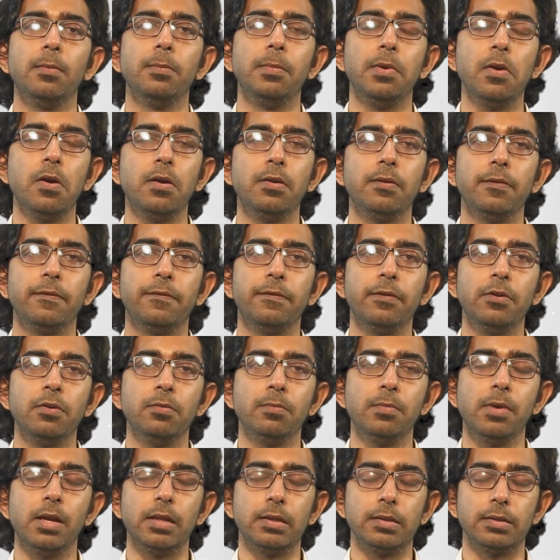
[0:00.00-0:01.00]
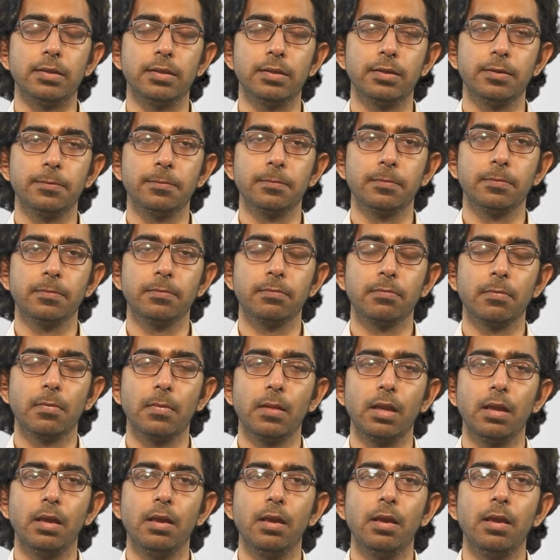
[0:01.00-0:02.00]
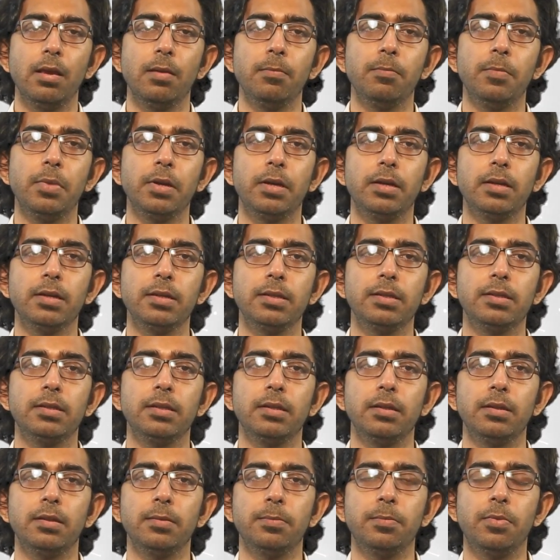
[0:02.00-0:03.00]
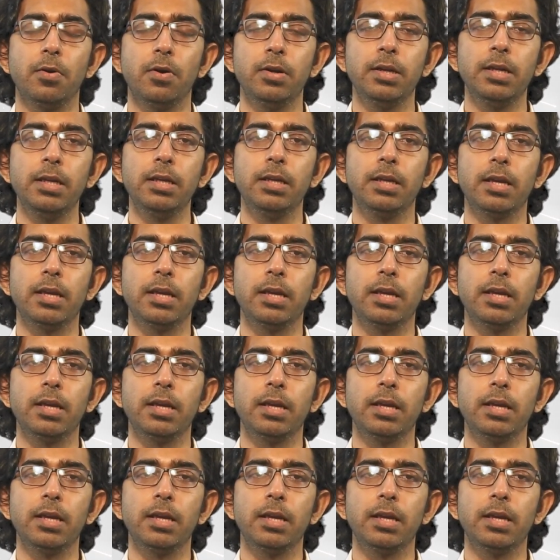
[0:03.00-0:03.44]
beyond a few months because the body